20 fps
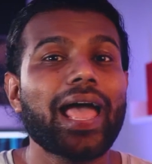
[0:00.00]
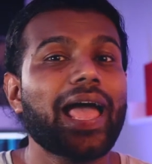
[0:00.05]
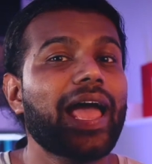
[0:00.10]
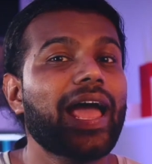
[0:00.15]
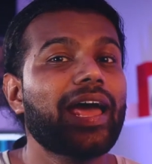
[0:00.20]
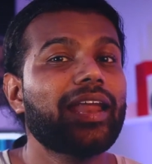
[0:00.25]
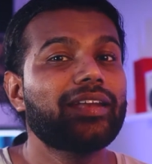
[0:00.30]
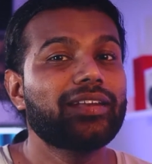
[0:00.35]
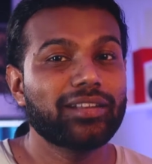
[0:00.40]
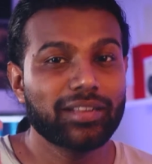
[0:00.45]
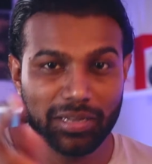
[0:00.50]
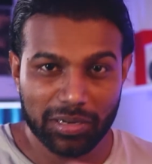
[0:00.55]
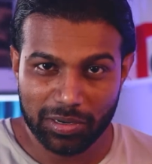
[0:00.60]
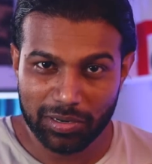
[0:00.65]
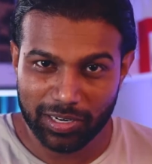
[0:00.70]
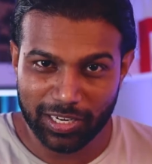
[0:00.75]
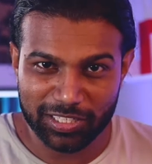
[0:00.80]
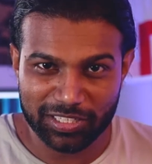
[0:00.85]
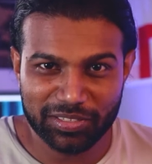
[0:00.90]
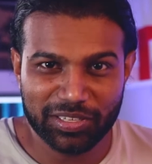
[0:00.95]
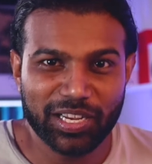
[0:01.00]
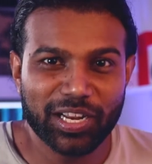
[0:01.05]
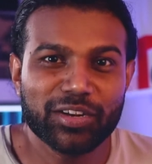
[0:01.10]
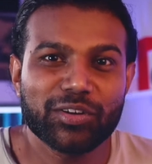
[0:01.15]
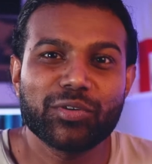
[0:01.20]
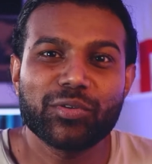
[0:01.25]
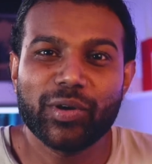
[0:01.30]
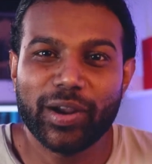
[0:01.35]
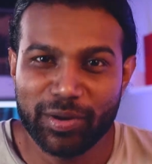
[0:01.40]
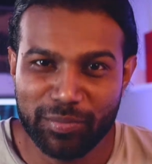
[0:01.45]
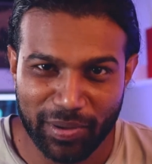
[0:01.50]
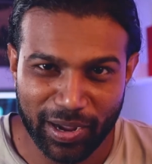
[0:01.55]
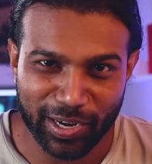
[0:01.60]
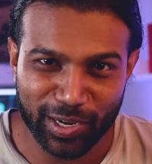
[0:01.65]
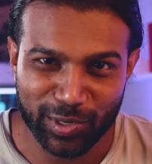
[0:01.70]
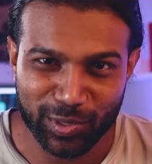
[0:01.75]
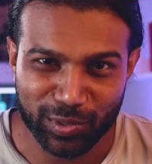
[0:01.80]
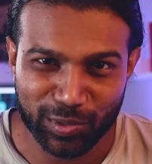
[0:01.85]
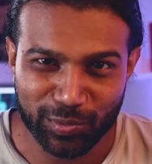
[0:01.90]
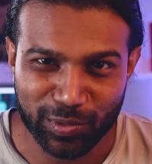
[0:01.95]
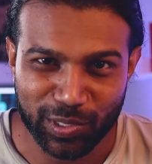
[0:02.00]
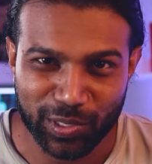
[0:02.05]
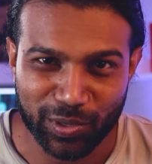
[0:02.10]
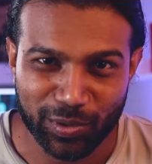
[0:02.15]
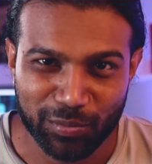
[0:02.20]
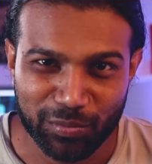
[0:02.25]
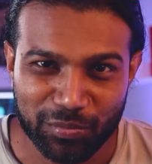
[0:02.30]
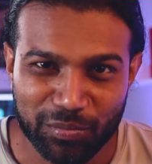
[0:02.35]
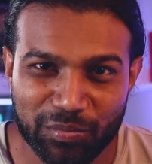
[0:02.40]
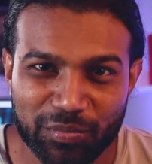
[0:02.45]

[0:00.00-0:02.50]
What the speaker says: And let's get right back into the video.